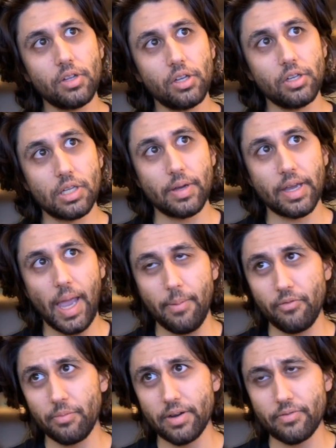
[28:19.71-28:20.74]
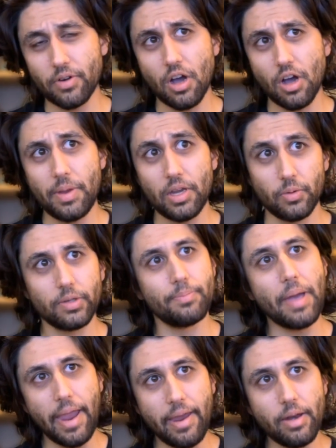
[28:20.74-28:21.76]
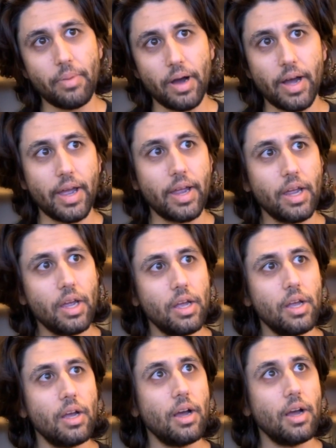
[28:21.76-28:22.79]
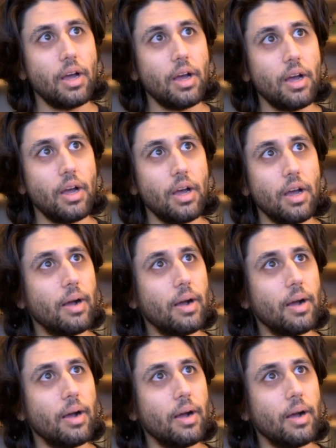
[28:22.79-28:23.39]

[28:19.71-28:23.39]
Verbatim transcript: as though it came from a different army because it was made by um,